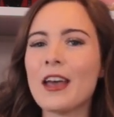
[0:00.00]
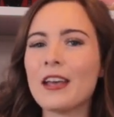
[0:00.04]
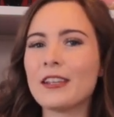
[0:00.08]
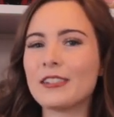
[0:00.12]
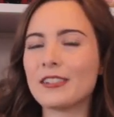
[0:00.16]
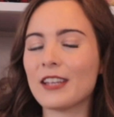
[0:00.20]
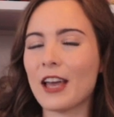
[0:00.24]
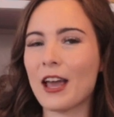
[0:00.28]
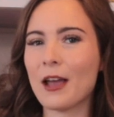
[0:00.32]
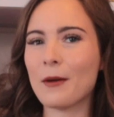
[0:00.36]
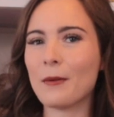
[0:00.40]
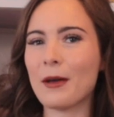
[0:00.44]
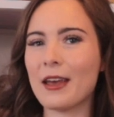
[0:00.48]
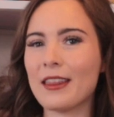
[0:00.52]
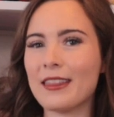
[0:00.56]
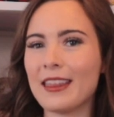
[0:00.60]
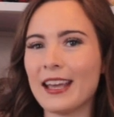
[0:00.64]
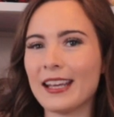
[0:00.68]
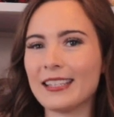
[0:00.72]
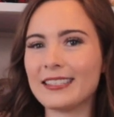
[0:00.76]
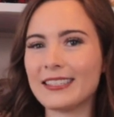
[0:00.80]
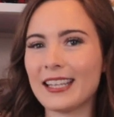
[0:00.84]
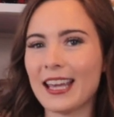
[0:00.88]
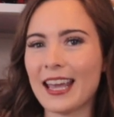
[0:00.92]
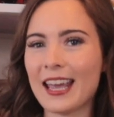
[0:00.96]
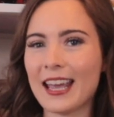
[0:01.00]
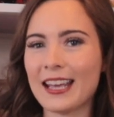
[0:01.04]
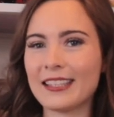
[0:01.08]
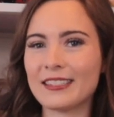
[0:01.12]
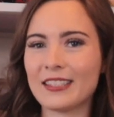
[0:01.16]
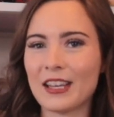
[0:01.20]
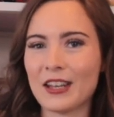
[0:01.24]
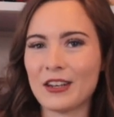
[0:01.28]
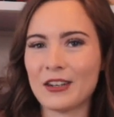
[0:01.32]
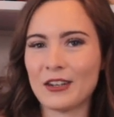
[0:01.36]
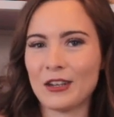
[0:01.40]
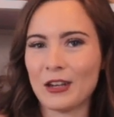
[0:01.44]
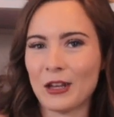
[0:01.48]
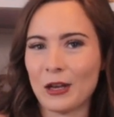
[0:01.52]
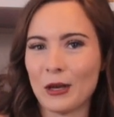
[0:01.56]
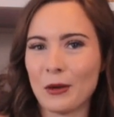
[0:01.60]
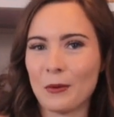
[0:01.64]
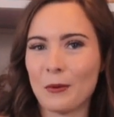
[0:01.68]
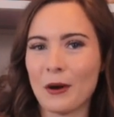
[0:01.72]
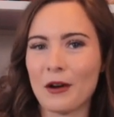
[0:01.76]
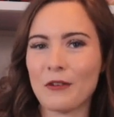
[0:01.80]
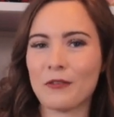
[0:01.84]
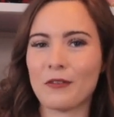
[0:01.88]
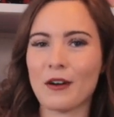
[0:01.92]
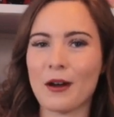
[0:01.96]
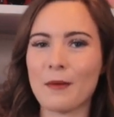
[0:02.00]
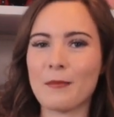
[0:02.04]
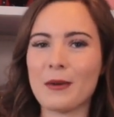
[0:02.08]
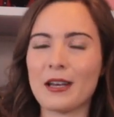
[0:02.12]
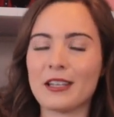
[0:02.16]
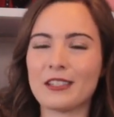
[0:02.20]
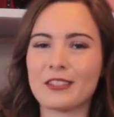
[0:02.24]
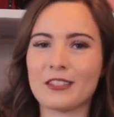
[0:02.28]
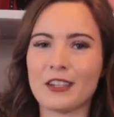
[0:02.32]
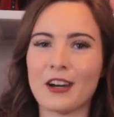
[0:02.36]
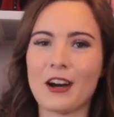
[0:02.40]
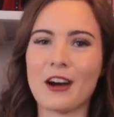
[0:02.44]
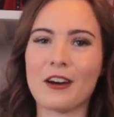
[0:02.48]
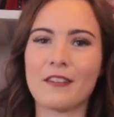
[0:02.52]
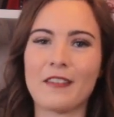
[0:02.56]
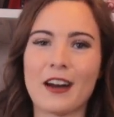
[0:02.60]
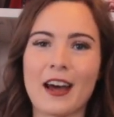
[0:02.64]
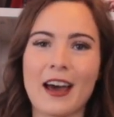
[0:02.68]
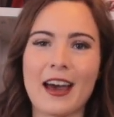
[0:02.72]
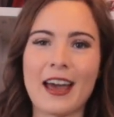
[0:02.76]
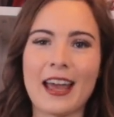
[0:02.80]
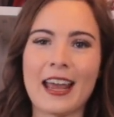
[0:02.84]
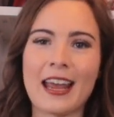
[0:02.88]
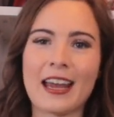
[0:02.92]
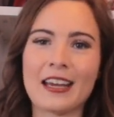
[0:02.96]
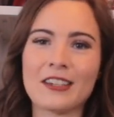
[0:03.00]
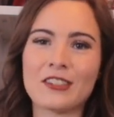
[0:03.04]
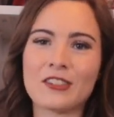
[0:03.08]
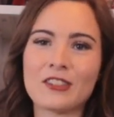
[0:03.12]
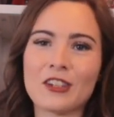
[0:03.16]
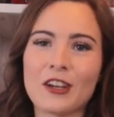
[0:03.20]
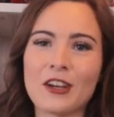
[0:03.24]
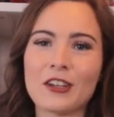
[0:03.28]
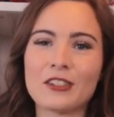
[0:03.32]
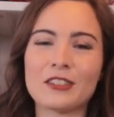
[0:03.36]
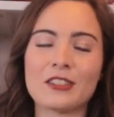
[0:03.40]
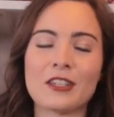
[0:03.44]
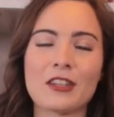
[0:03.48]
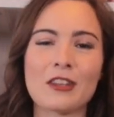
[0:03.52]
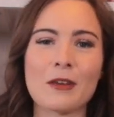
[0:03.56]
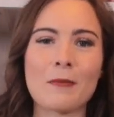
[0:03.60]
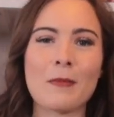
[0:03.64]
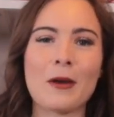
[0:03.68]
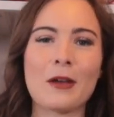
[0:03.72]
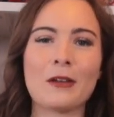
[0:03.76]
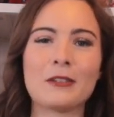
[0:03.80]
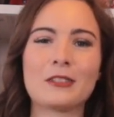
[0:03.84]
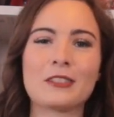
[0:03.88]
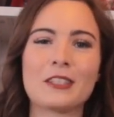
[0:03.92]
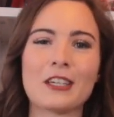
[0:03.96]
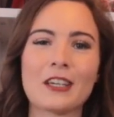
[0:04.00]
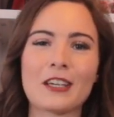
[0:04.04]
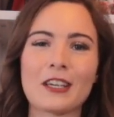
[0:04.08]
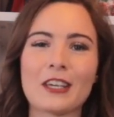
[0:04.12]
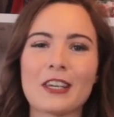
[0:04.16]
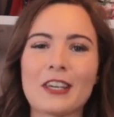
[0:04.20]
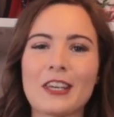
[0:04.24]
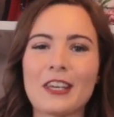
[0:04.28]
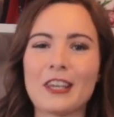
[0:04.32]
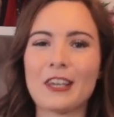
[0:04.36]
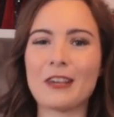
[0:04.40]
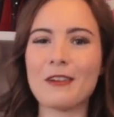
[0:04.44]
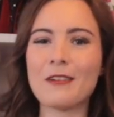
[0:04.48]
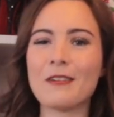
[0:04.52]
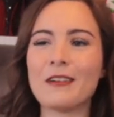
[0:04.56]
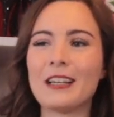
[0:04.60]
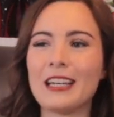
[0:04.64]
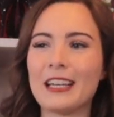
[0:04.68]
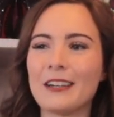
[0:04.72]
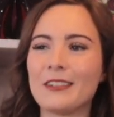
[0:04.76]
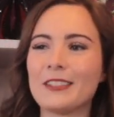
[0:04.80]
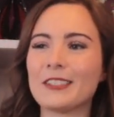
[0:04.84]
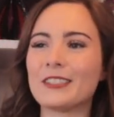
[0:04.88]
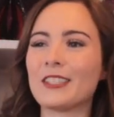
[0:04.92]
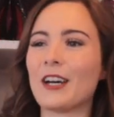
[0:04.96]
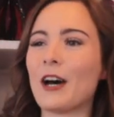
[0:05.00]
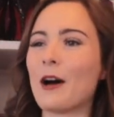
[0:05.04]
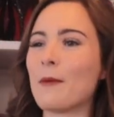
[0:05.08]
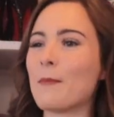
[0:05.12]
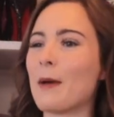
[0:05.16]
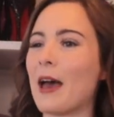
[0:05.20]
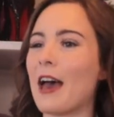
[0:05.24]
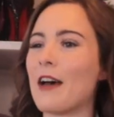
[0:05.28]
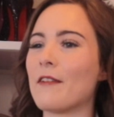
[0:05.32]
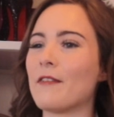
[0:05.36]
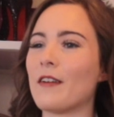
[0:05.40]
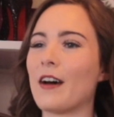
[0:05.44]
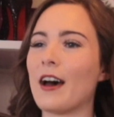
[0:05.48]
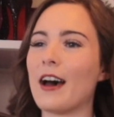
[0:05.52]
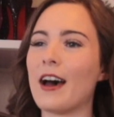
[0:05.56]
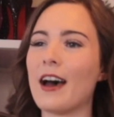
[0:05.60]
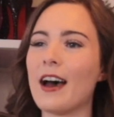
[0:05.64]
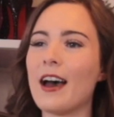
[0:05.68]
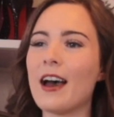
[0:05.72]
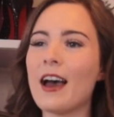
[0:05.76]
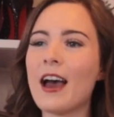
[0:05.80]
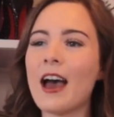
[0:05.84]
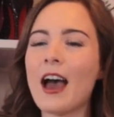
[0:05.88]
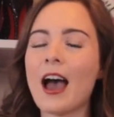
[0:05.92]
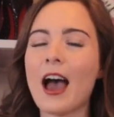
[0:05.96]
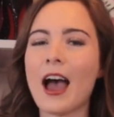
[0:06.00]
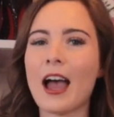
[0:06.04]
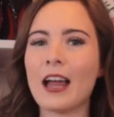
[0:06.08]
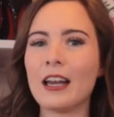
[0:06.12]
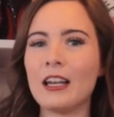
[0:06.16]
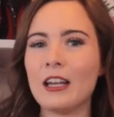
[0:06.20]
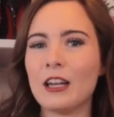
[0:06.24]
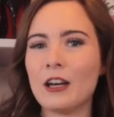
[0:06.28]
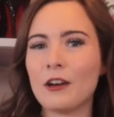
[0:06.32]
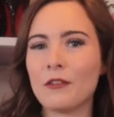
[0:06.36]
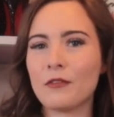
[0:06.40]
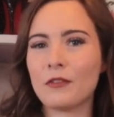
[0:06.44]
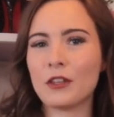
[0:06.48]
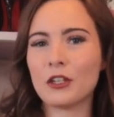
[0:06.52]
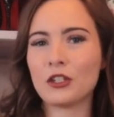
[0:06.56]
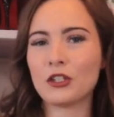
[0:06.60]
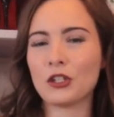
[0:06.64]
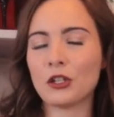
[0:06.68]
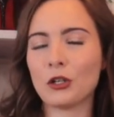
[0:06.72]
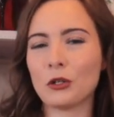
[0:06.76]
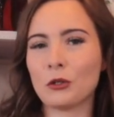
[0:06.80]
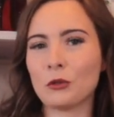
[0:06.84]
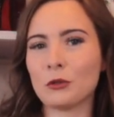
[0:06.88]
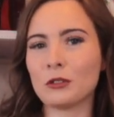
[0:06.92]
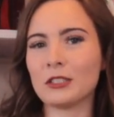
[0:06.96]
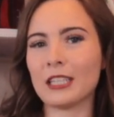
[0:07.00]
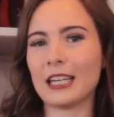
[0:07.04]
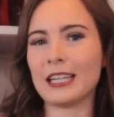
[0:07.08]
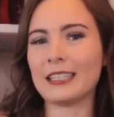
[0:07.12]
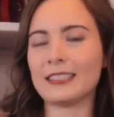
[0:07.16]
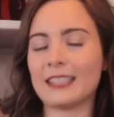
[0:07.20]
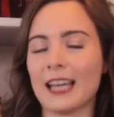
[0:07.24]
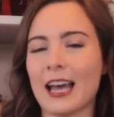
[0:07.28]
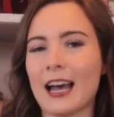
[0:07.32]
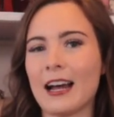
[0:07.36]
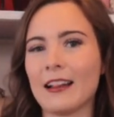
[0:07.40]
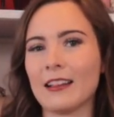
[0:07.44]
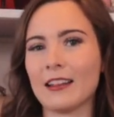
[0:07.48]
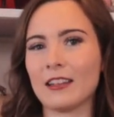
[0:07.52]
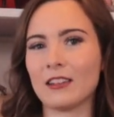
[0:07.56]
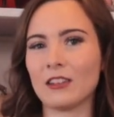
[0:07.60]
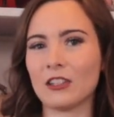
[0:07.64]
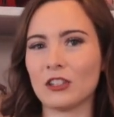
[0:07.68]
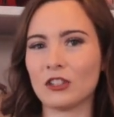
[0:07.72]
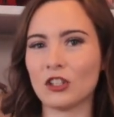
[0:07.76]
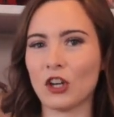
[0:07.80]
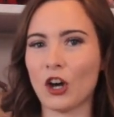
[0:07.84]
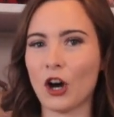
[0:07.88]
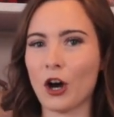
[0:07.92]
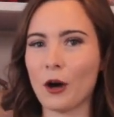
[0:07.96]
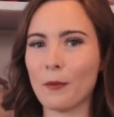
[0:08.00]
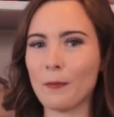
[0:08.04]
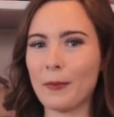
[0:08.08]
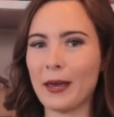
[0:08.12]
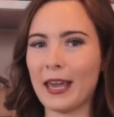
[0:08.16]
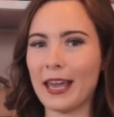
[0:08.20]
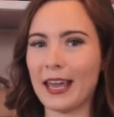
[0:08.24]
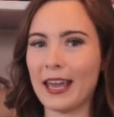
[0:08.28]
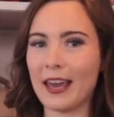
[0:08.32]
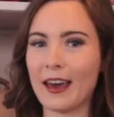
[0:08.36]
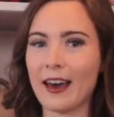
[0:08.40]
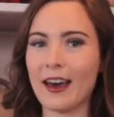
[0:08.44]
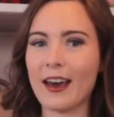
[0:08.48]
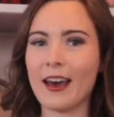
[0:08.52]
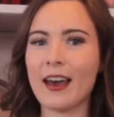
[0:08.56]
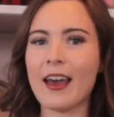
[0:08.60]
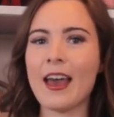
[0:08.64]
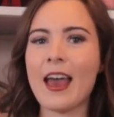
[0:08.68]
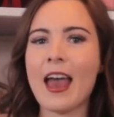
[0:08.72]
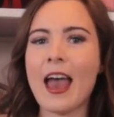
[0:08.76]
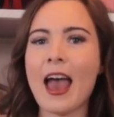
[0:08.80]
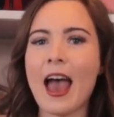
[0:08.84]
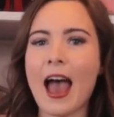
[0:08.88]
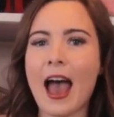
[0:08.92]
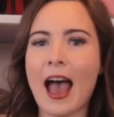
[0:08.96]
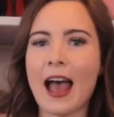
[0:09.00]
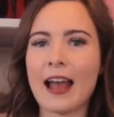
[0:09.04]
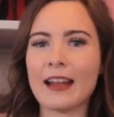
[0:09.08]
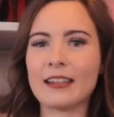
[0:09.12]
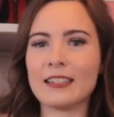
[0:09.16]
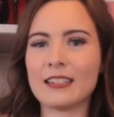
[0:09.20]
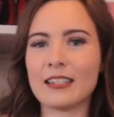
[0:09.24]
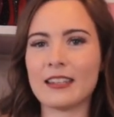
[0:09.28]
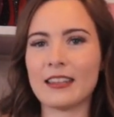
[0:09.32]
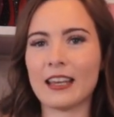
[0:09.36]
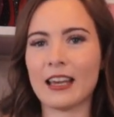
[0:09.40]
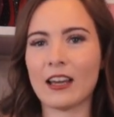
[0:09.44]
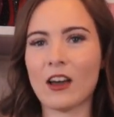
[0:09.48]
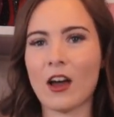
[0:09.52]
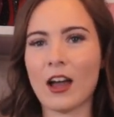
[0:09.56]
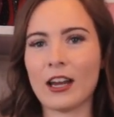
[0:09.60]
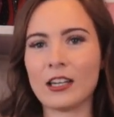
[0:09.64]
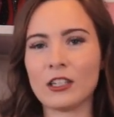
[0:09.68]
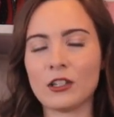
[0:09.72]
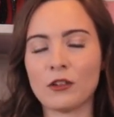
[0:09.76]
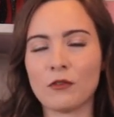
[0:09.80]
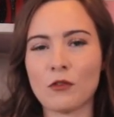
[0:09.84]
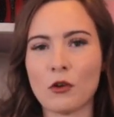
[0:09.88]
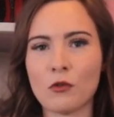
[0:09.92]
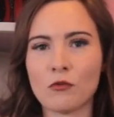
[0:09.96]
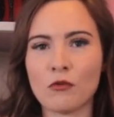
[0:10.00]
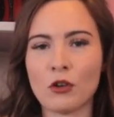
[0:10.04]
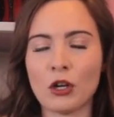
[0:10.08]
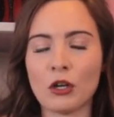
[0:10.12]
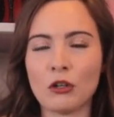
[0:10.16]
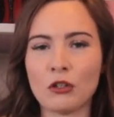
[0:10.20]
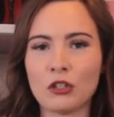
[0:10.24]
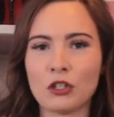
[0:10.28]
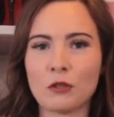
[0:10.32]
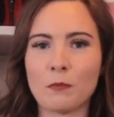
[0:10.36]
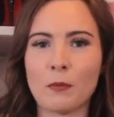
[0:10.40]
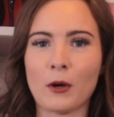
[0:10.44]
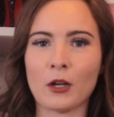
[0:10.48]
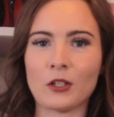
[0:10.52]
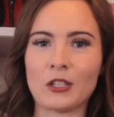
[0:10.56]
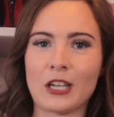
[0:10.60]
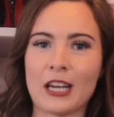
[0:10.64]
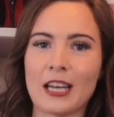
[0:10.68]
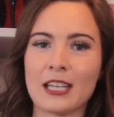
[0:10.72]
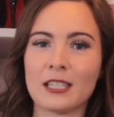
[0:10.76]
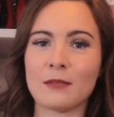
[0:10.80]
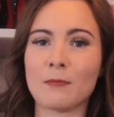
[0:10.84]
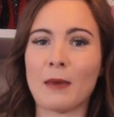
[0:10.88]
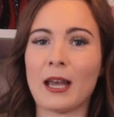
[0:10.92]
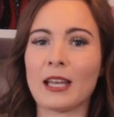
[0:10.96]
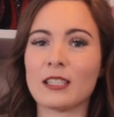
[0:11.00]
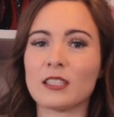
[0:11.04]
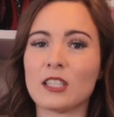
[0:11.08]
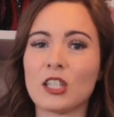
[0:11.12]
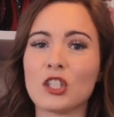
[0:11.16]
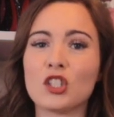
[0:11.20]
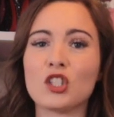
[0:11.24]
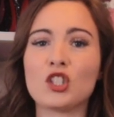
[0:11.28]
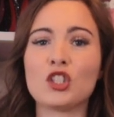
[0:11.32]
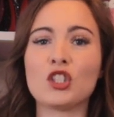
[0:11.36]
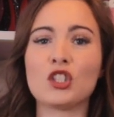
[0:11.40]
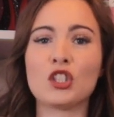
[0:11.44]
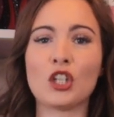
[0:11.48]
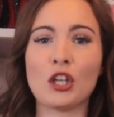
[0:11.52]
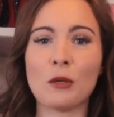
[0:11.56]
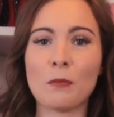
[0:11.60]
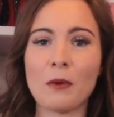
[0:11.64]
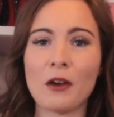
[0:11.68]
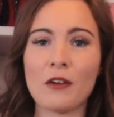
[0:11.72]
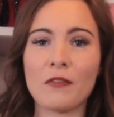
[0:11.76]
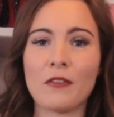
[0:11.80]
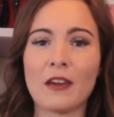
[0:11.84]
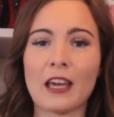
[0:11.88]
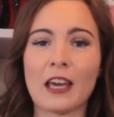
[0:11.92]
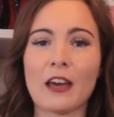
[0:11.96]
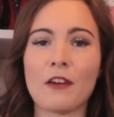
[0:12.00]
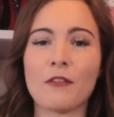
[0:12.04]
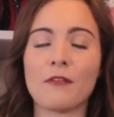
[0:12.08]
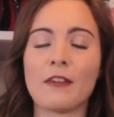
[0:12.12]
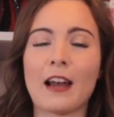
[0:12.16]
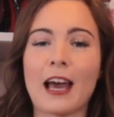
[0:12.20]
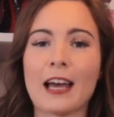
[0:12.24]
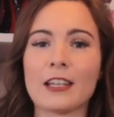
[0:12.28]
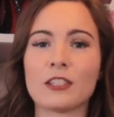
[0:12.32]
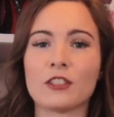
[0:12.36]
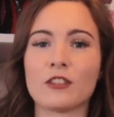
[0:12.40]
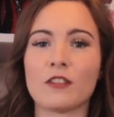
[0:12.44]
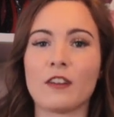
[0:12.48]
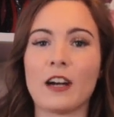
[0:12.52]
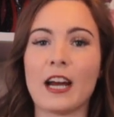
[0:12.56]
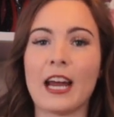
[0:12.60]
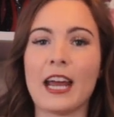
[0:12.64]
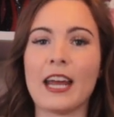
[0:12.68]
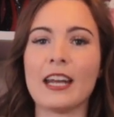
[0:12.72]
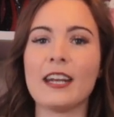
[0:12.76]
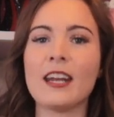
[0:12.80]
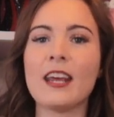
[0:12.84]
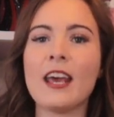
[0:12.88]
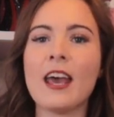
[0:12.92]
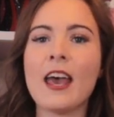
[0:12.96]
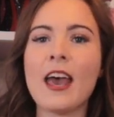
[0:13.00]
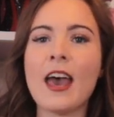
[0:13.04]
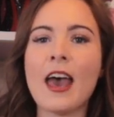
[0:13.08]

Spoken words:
So this is new from Zara. It is just the most cute little top ever. I love the tulle detail at the top here, and the kind of ruched bodice makes it super figure flattering.